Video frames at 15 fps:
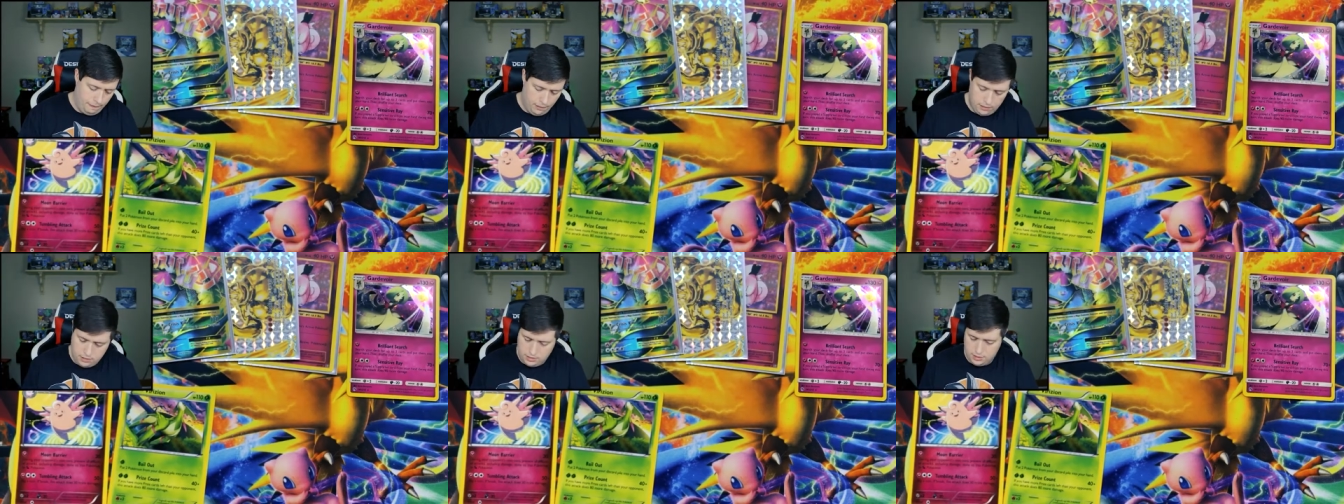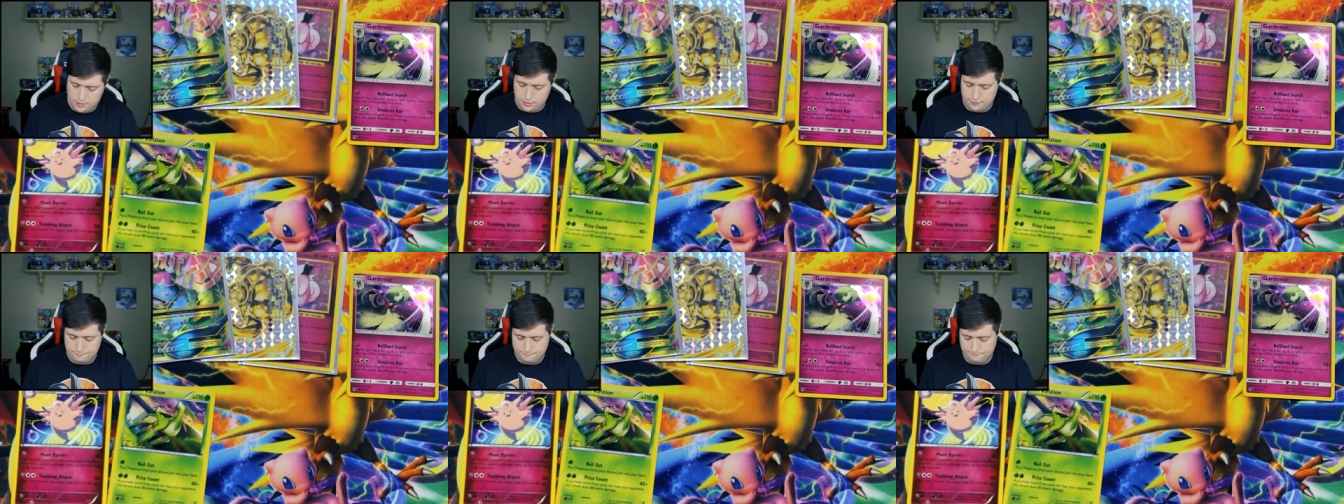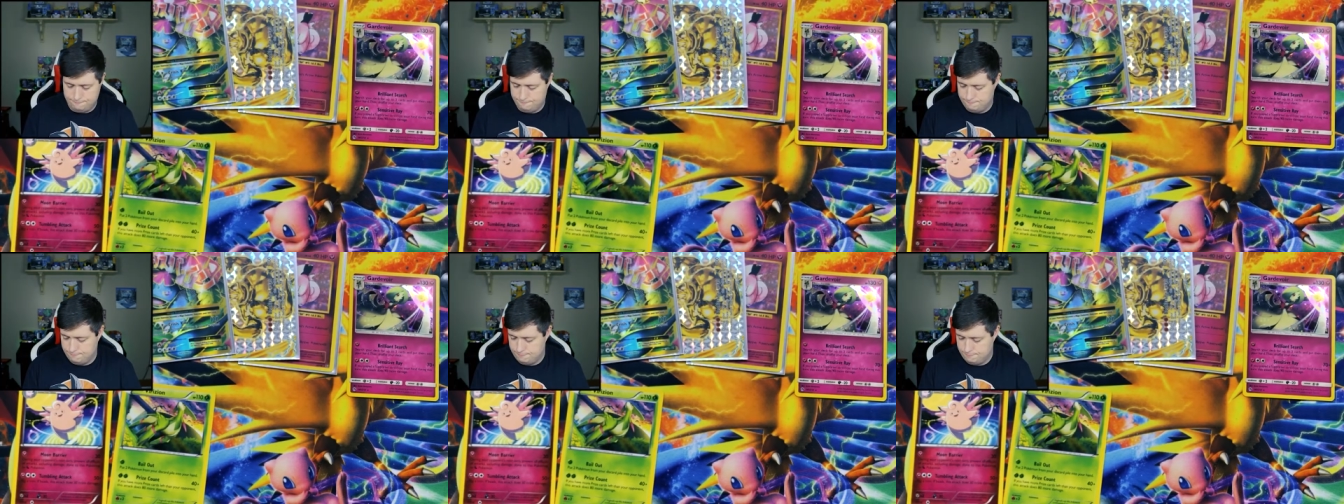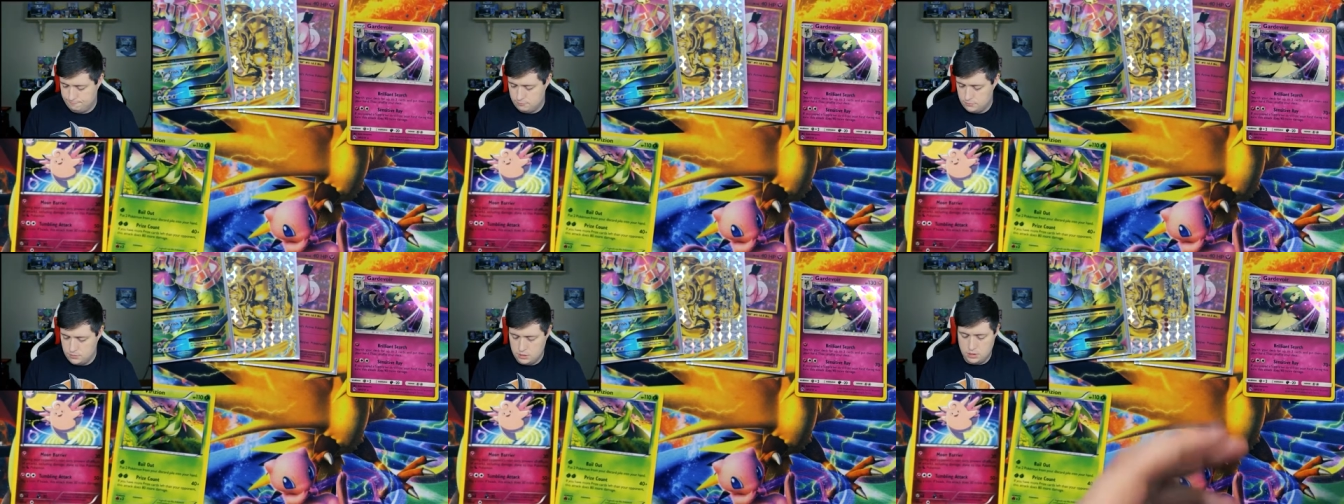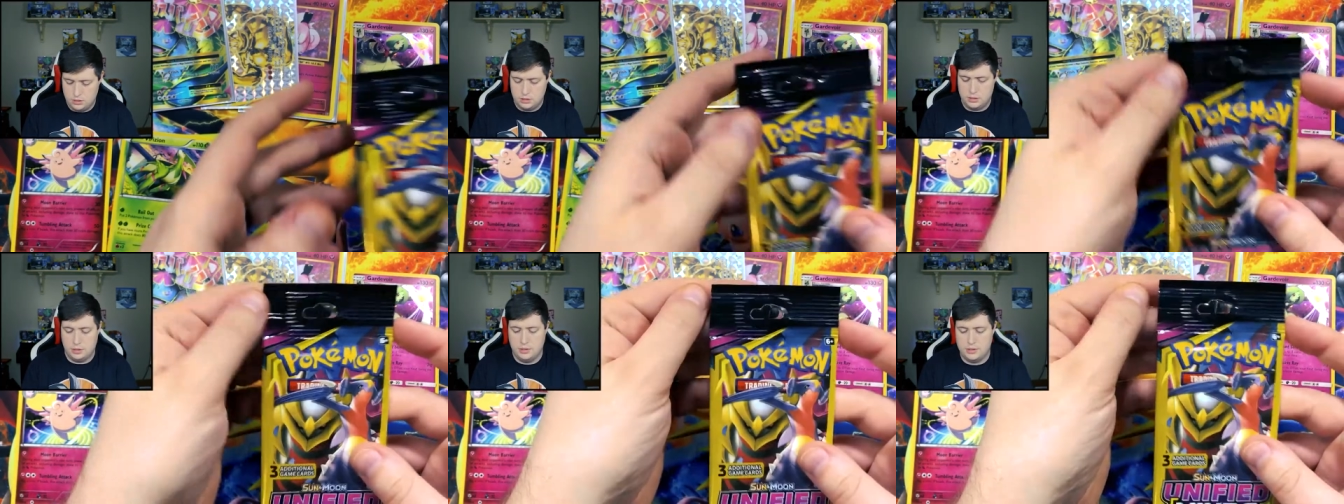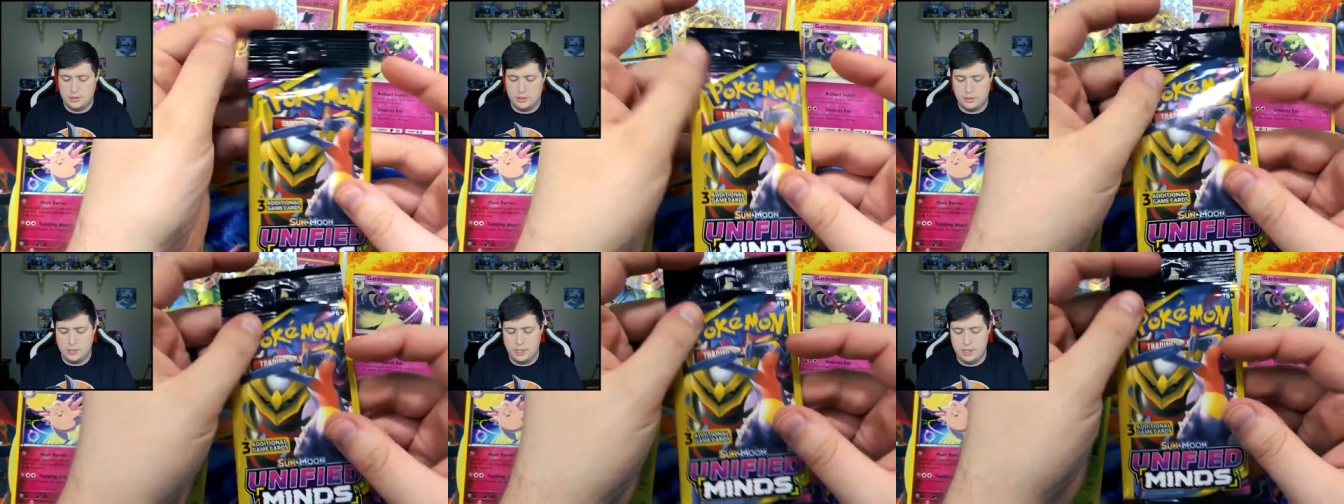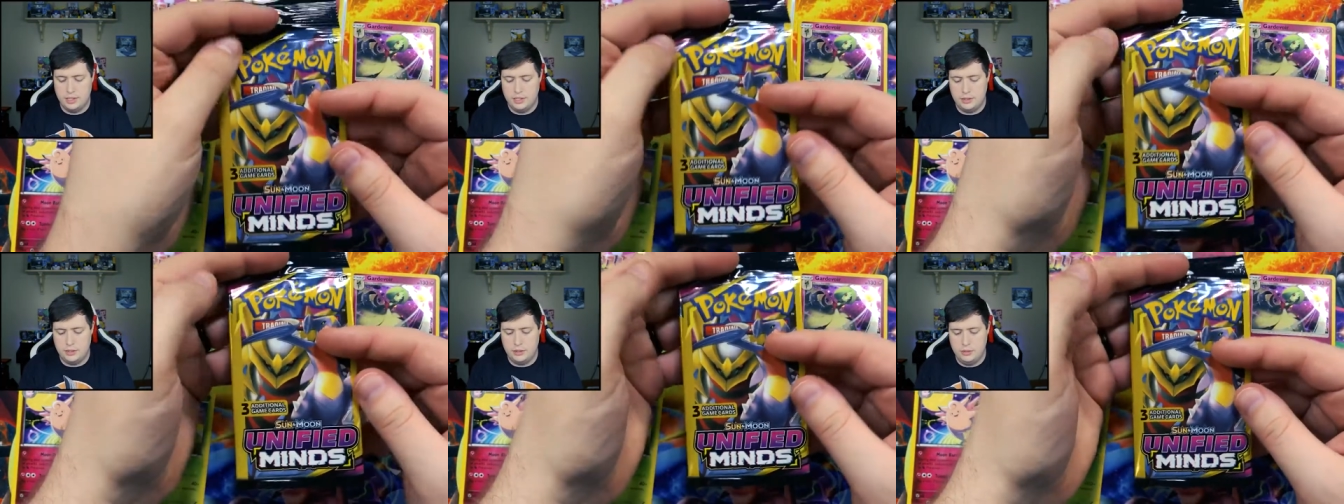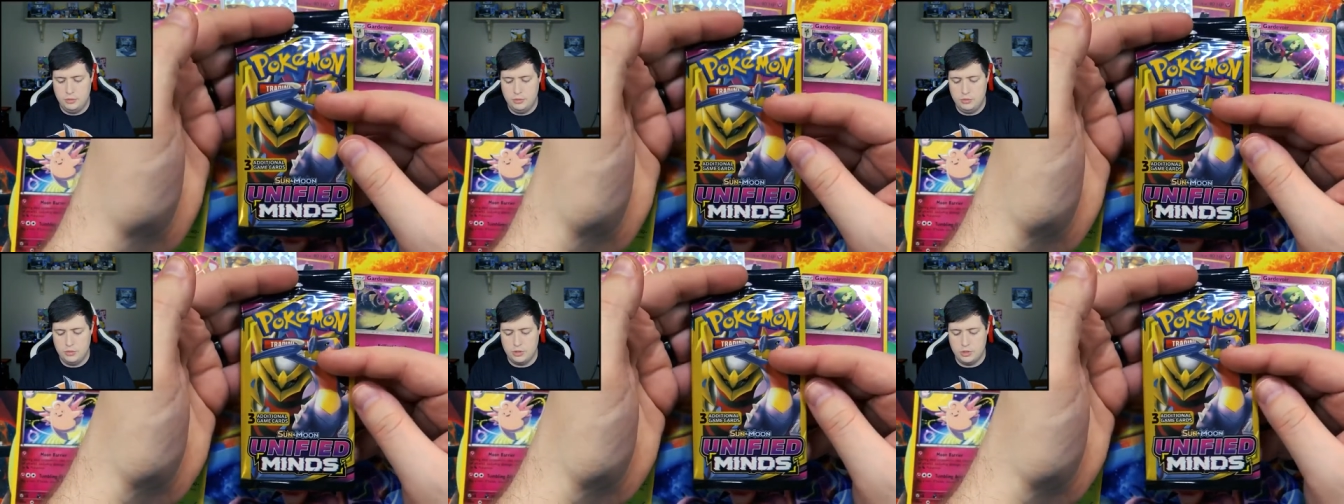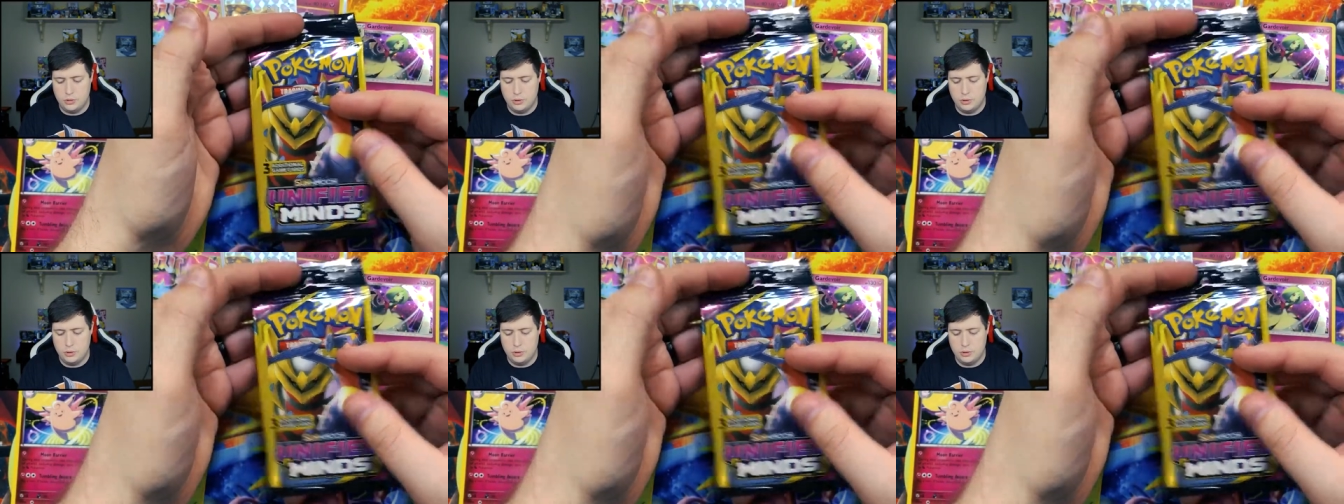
All right. Let's go ahead and start getting into the